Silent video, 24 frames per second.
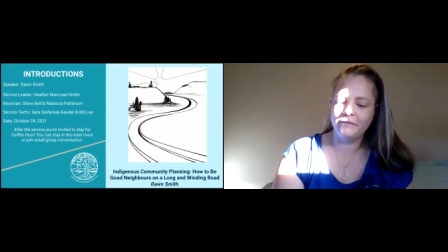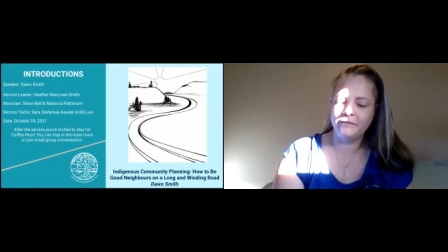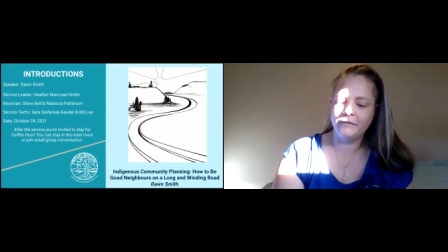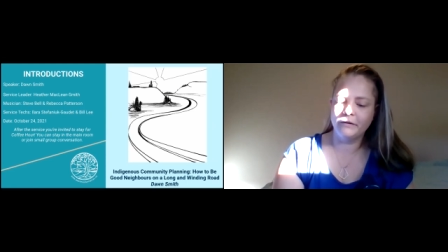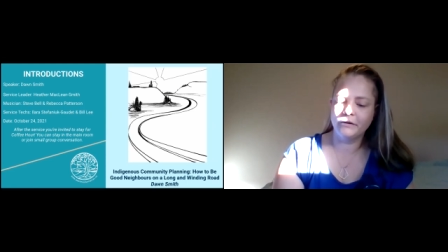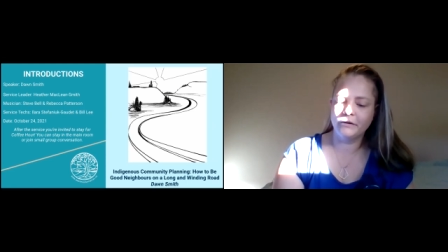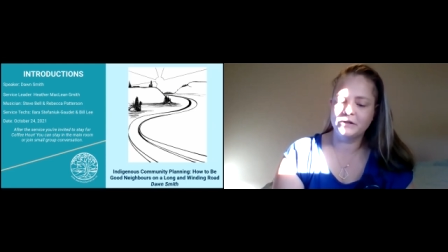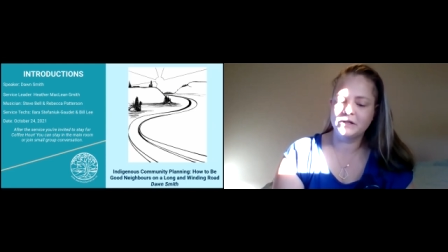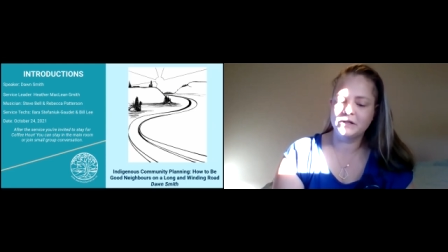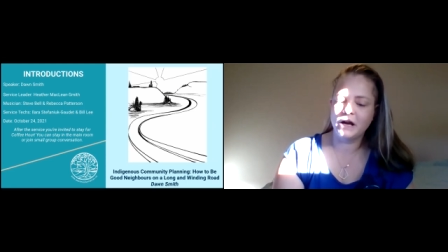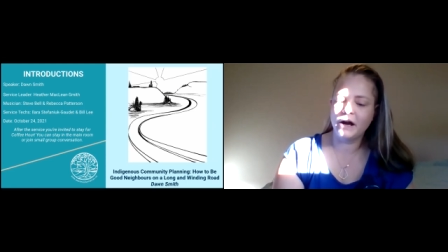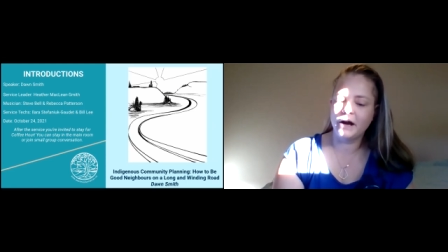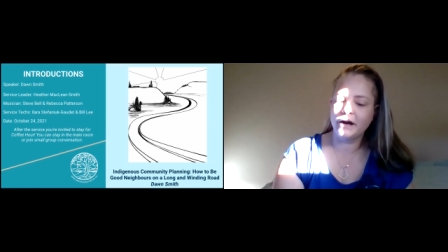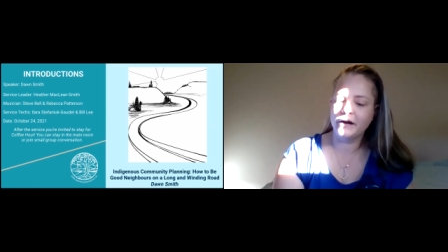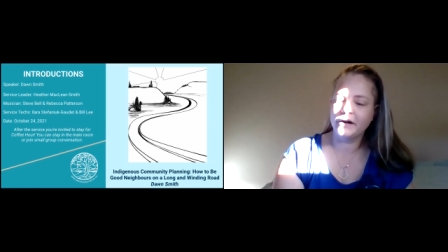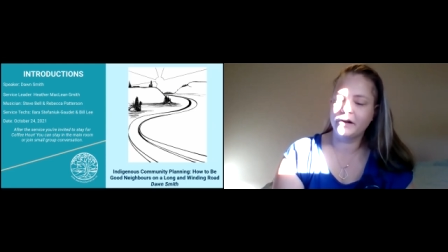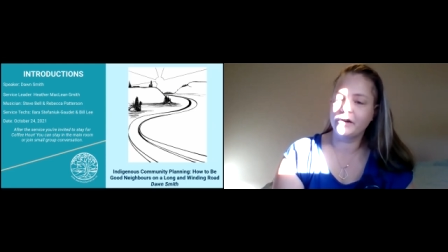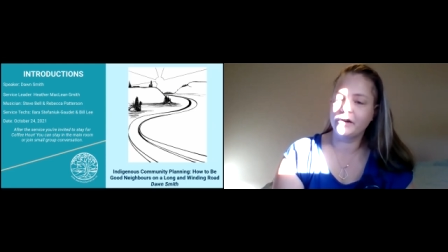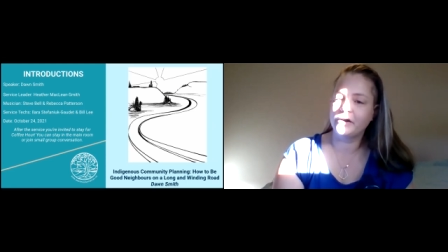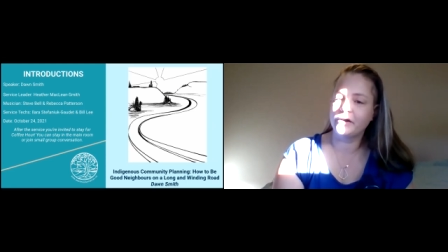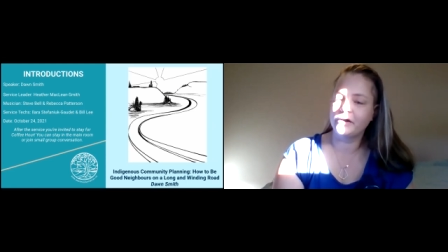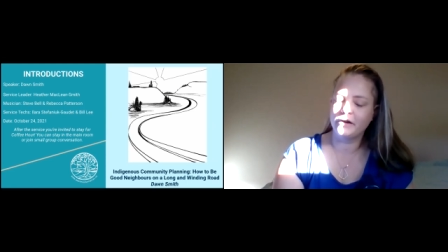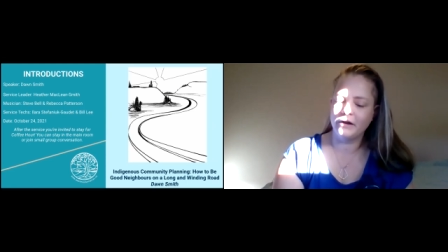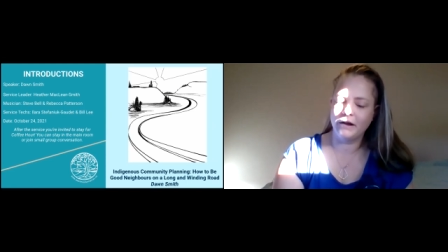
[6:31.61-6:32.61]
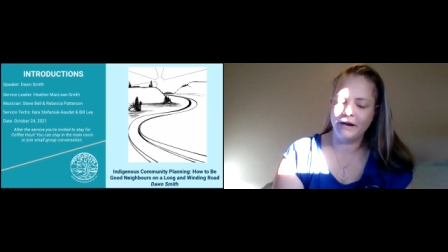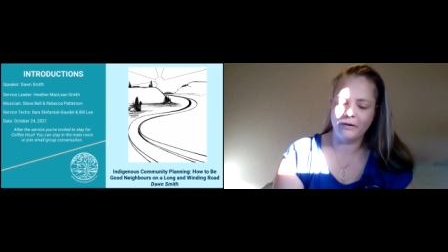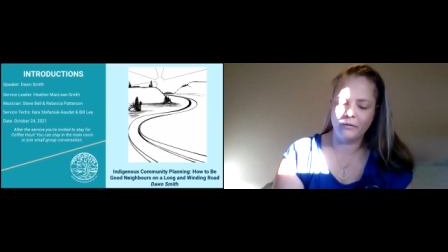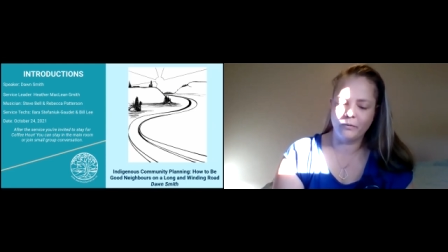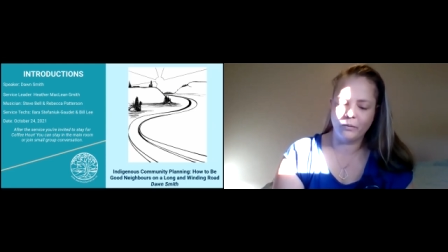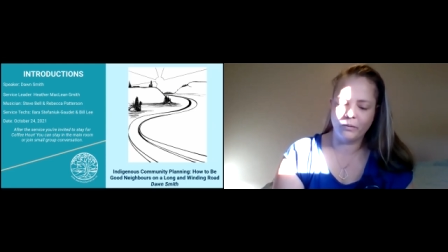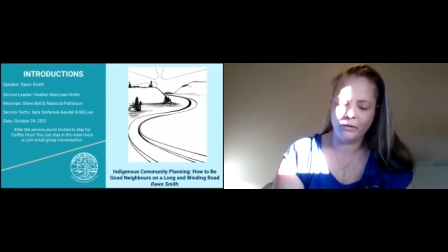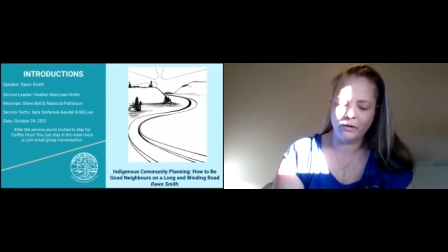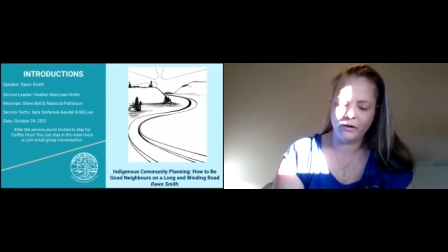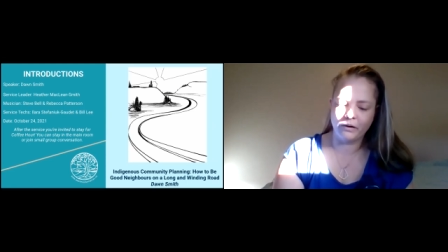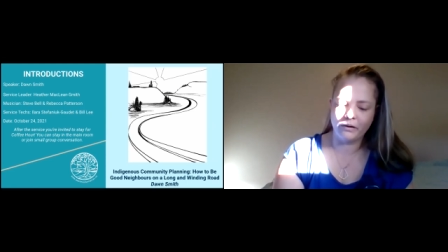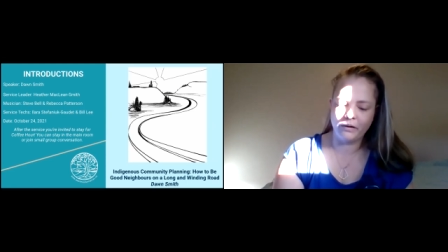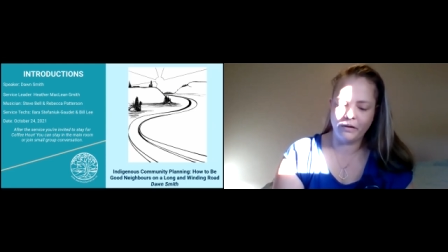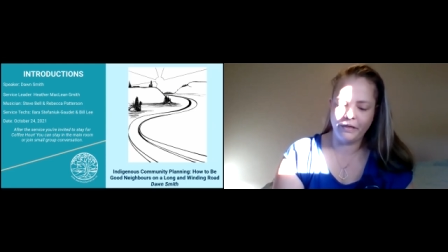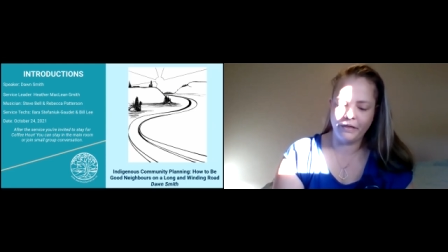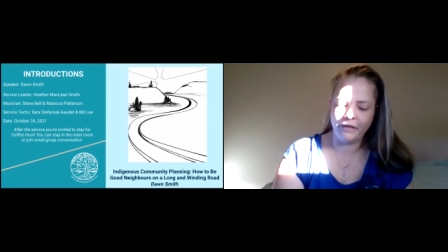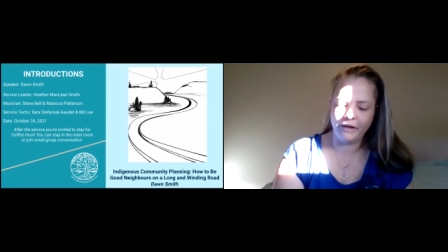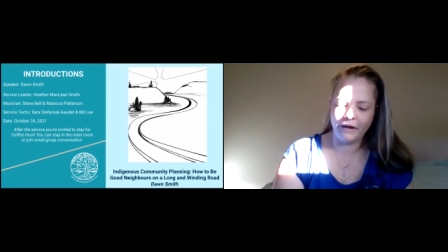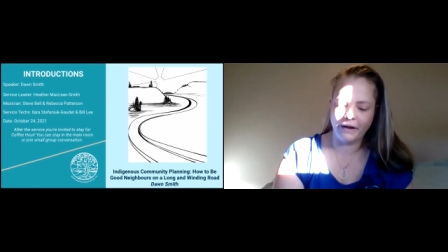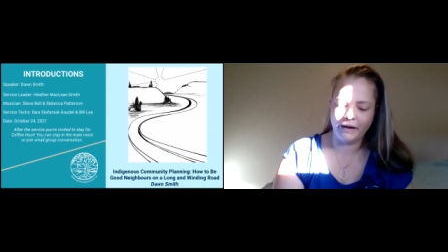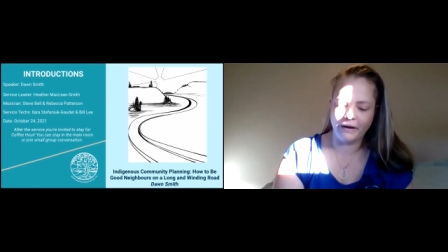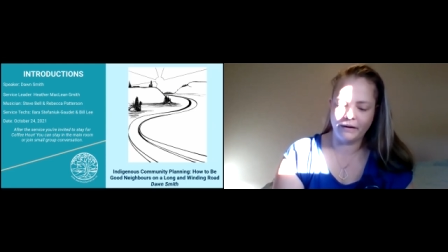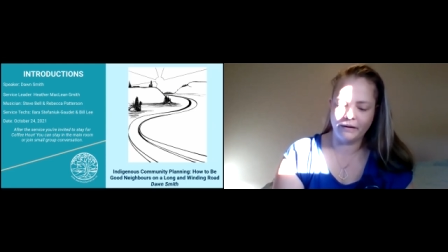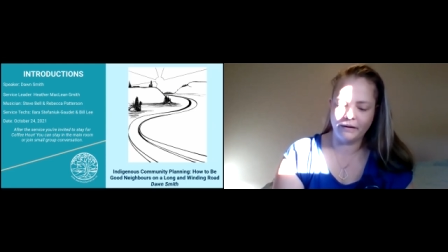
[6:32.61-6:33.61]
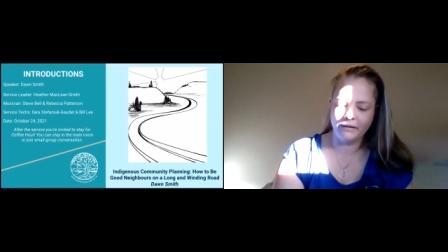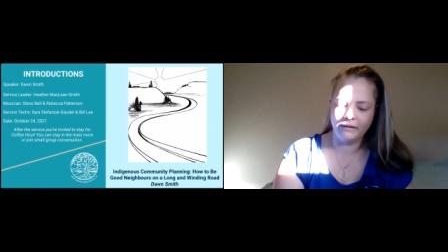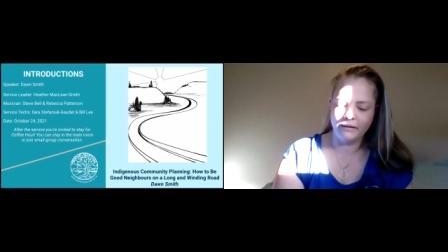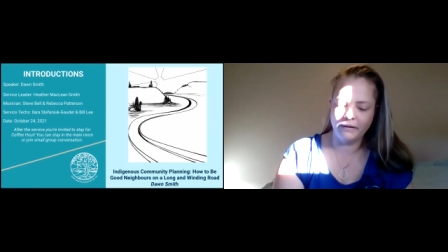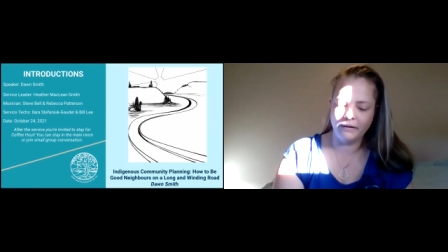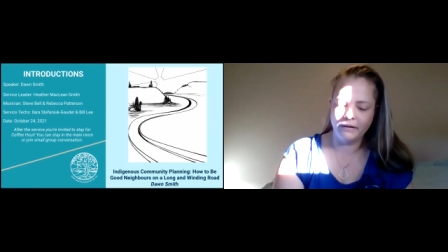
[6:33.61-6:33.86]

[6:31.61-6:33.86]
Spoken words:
feel tired and worn thin.